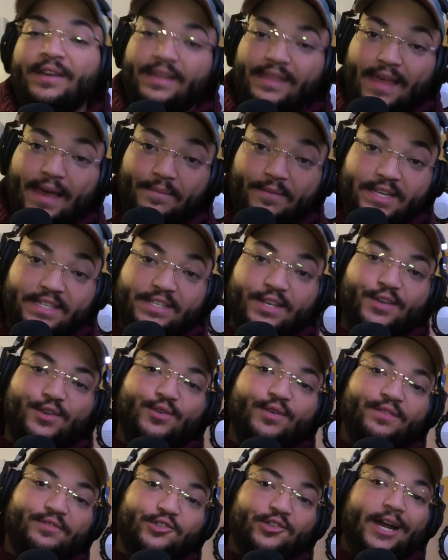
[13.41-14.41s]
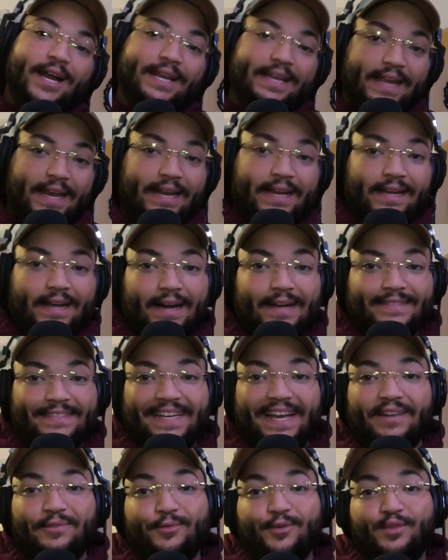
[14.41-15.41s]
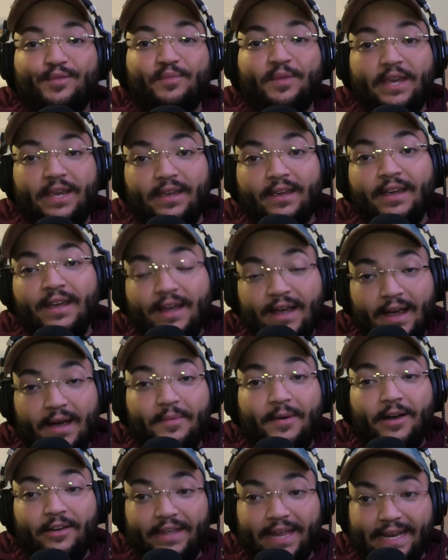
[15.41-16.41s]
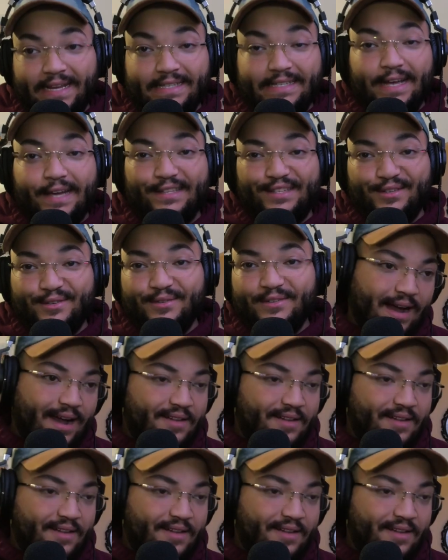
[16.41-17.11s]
that means that you have tried to get in contact with me about getting tattooed.